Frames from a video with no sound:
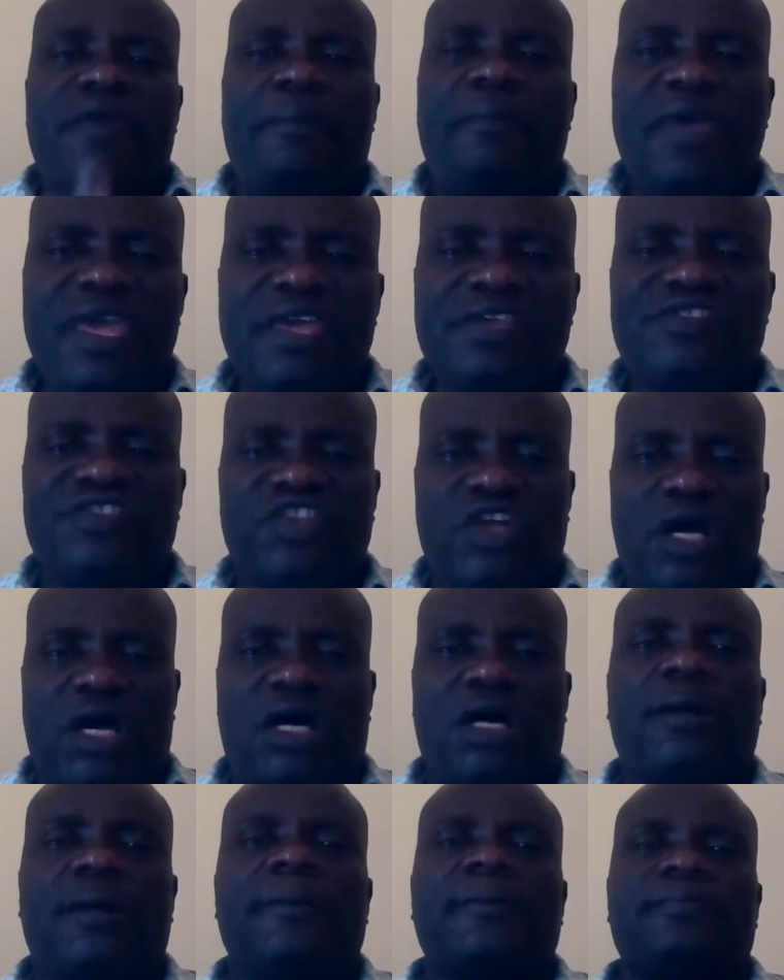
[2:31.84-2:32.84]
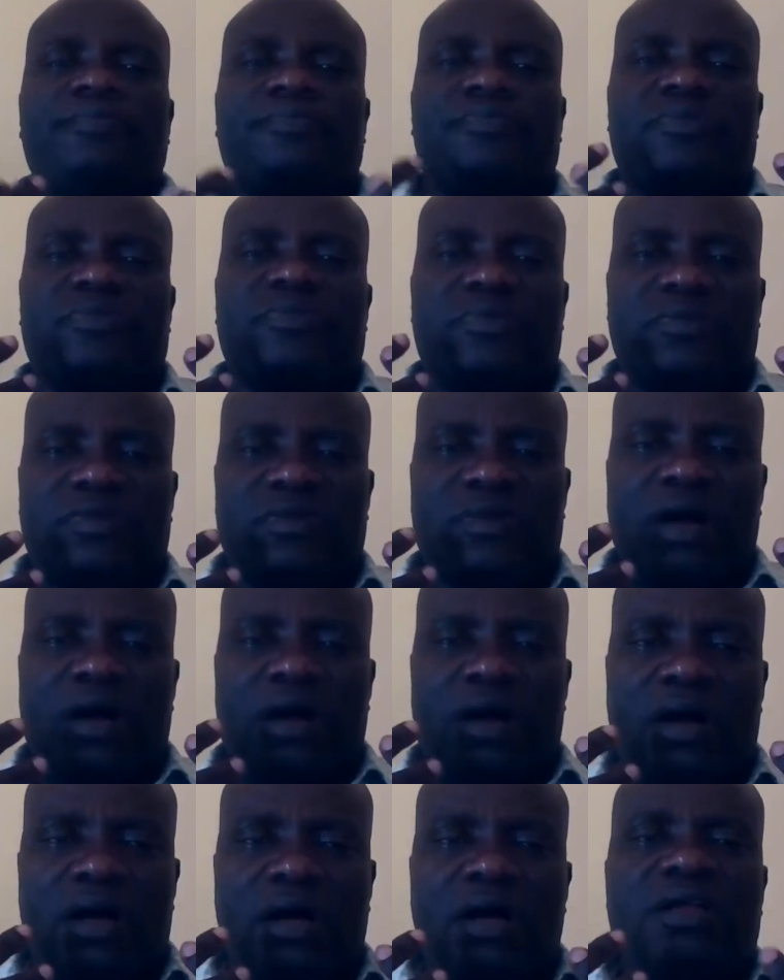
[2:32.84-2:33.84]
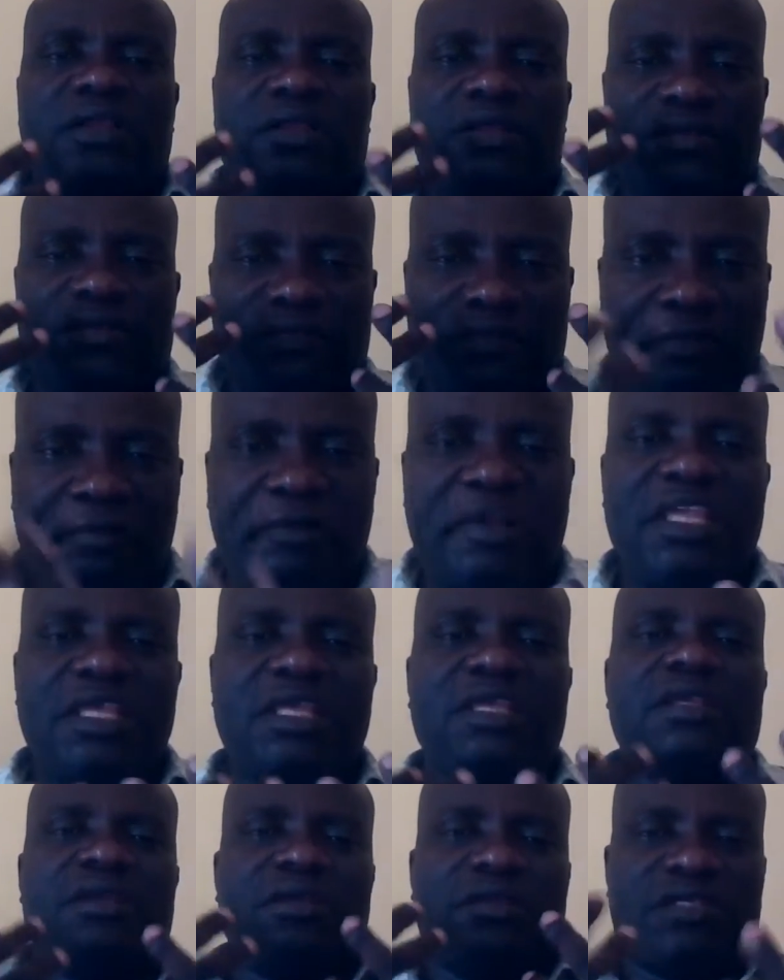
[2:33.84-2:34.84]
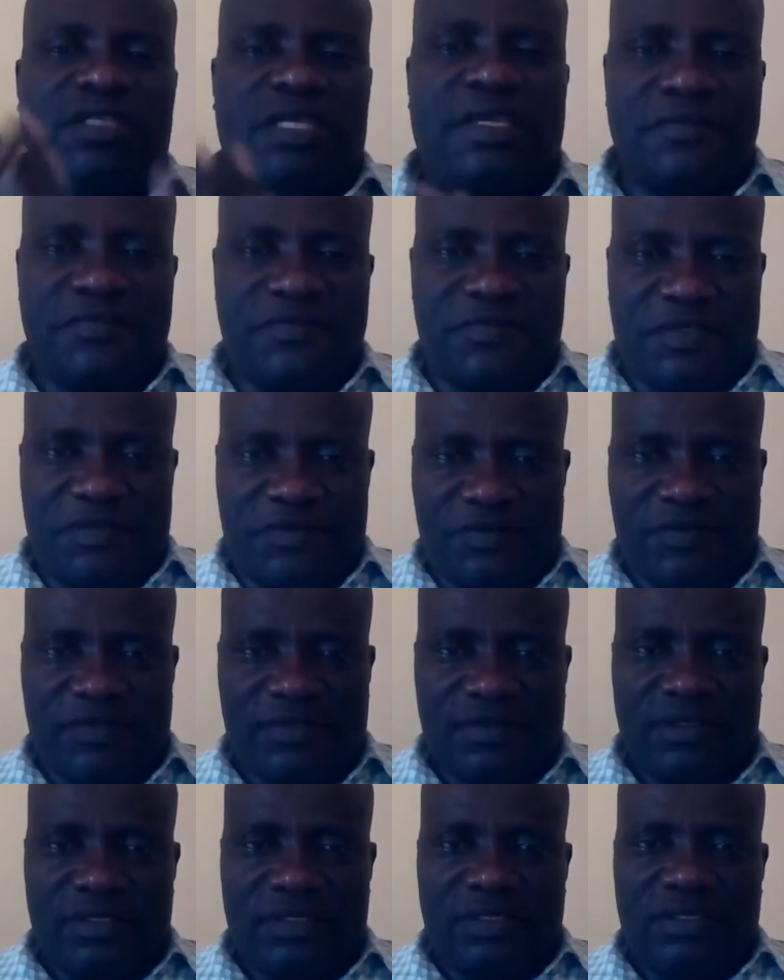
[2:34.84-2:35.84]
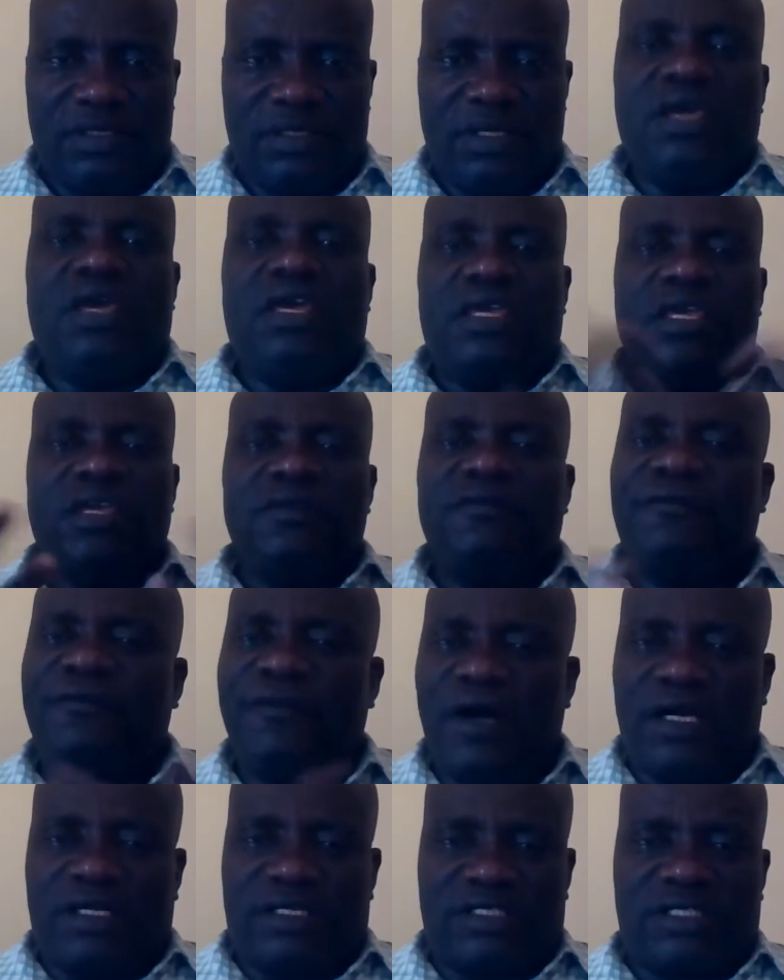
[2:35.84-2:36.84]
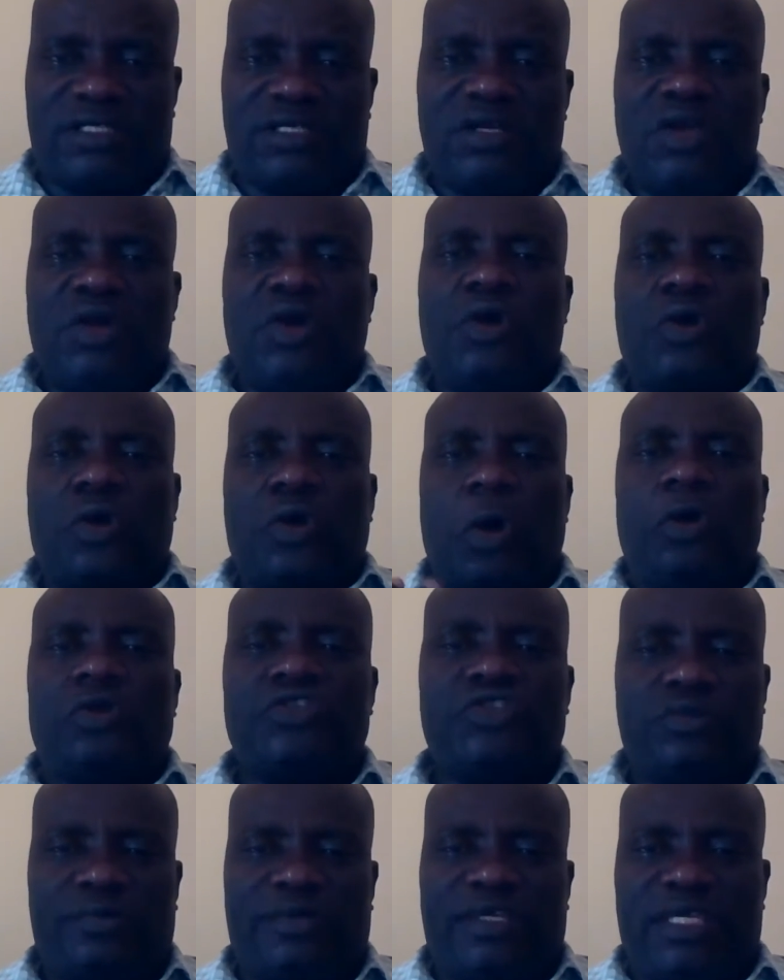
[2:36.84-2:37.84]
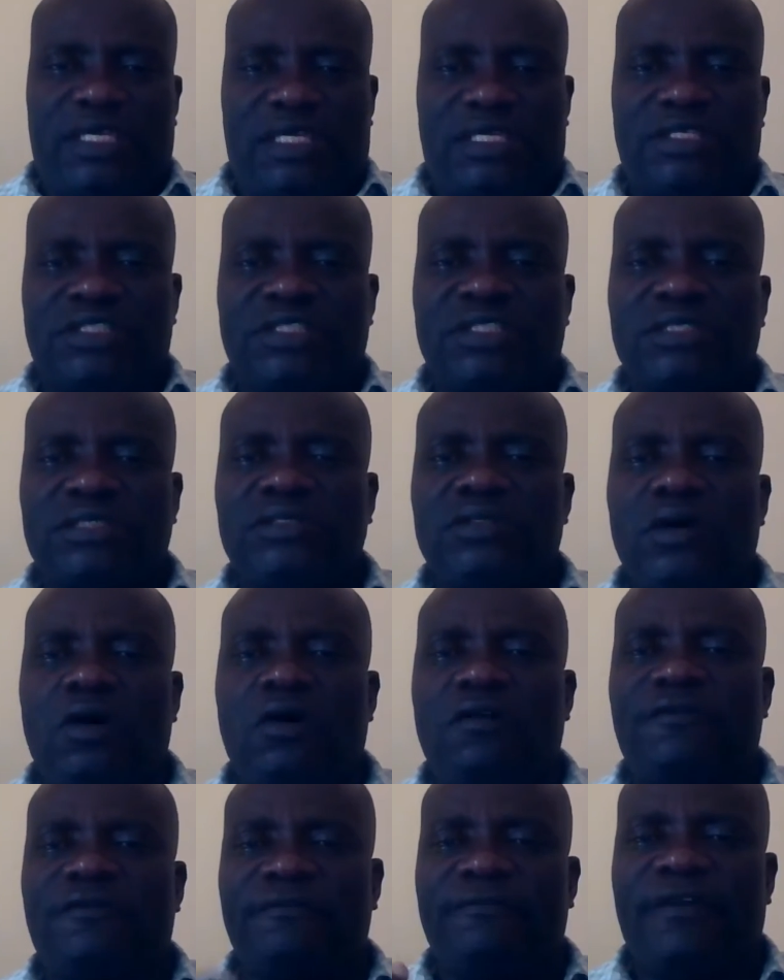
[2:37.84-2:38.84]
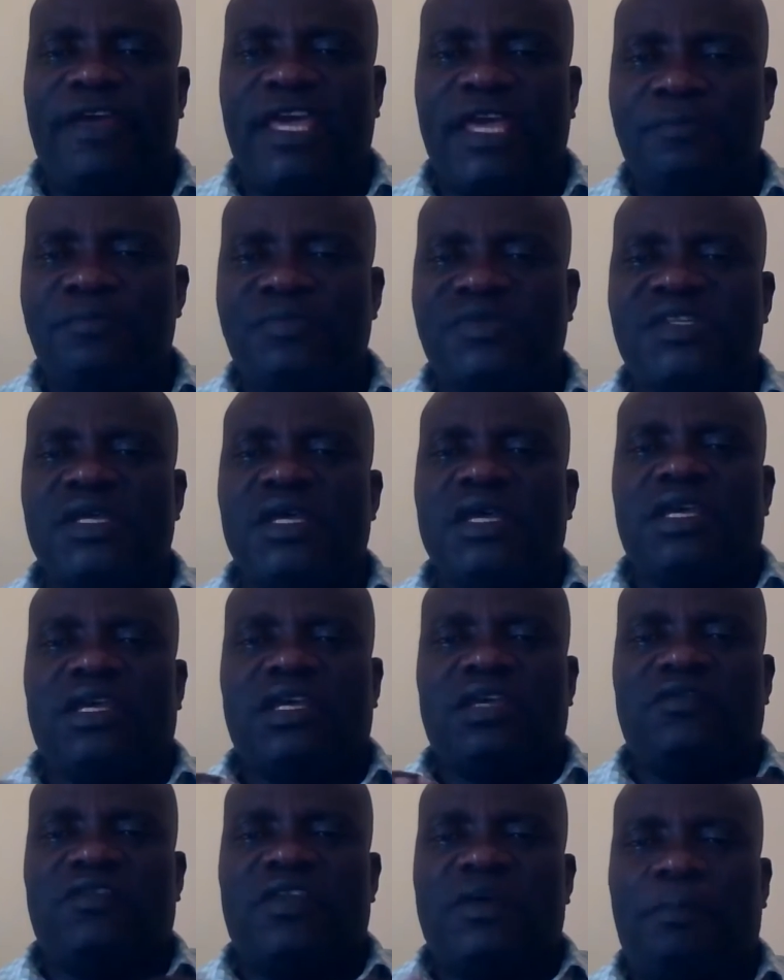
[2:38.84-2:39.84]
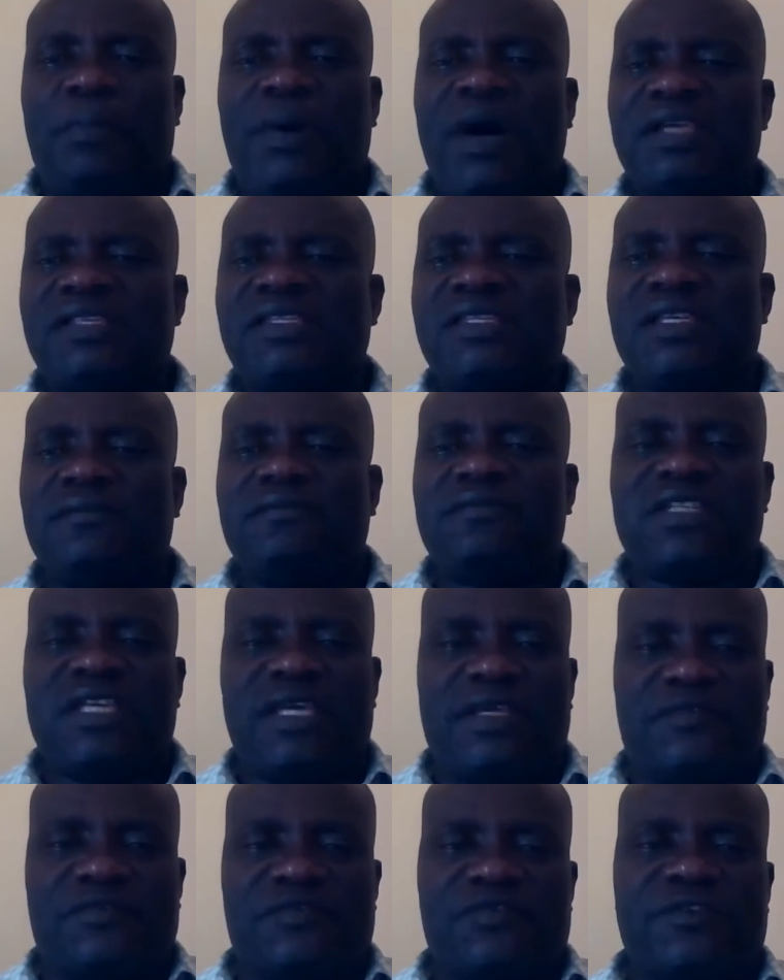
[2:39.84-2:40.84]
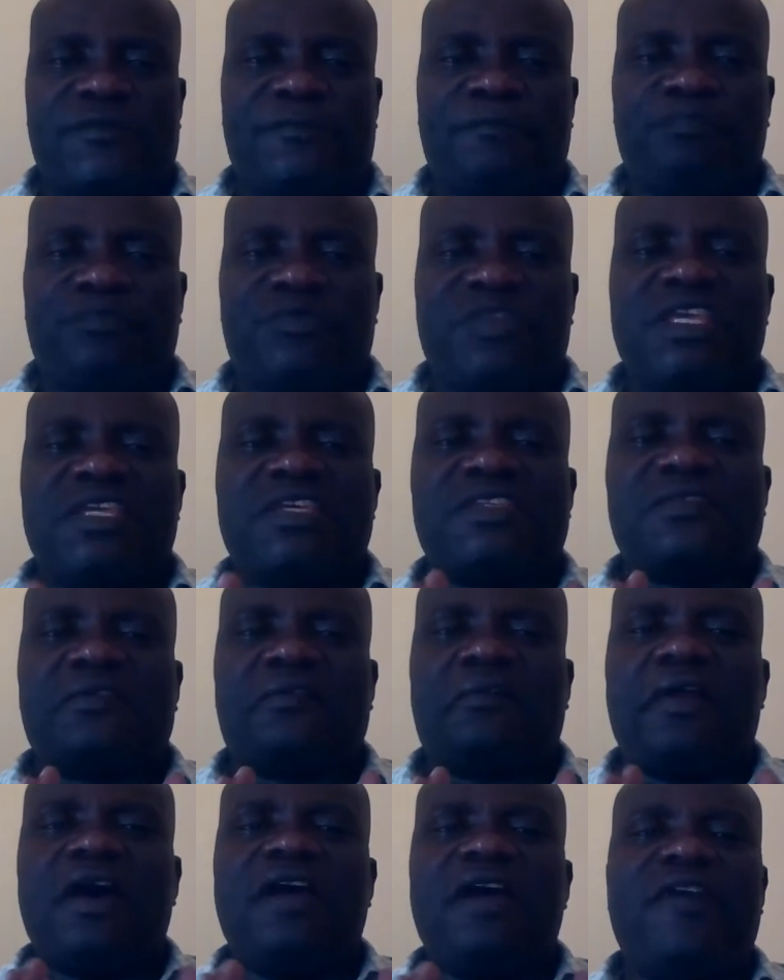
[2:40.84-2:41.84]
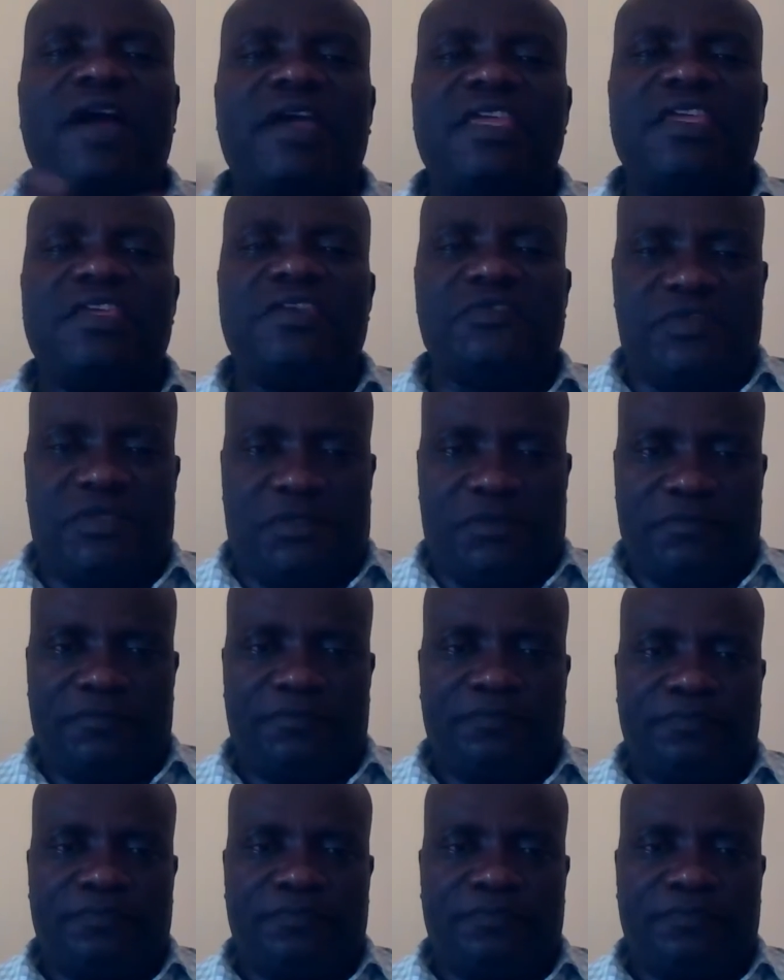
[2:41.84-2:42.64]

the major uh, three tenses. In fact, conjugation of verbs in the passive tense is rather easy,